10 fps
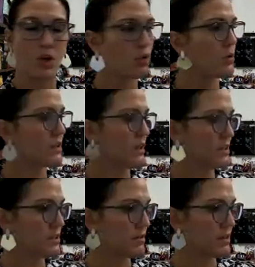
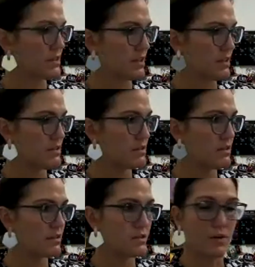quarterly services.
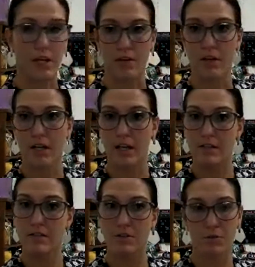So here it
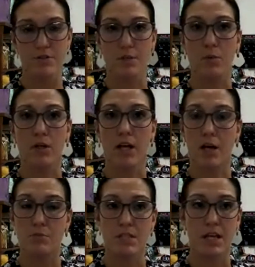is. So if someone
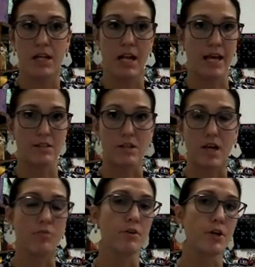comes in and has to
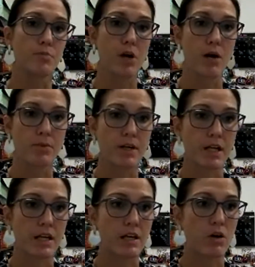cover your
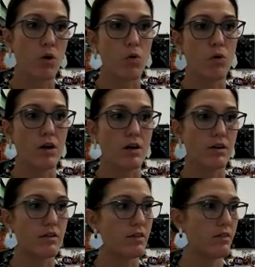property,
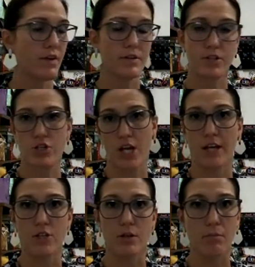or there's a
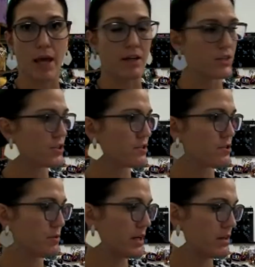change in managers
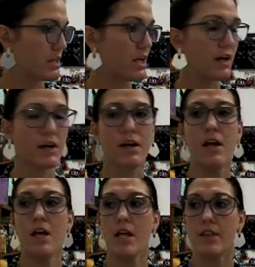throughout the year,
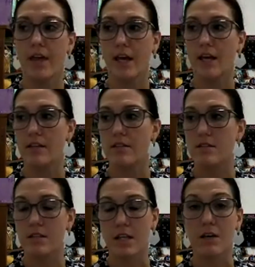they can
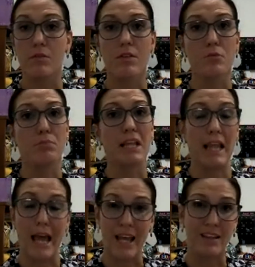see the
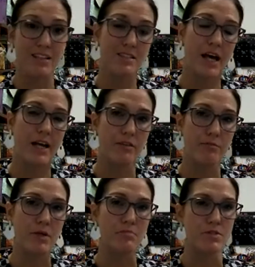plan that's kind of
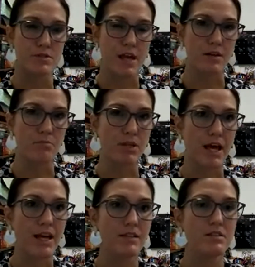been set in
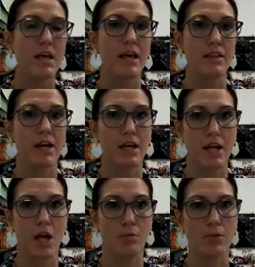place and they can
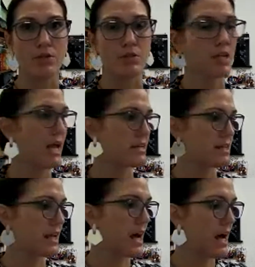help use it as a
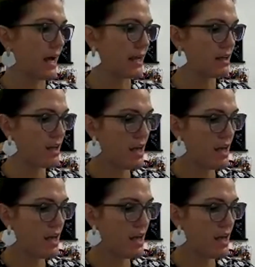guide.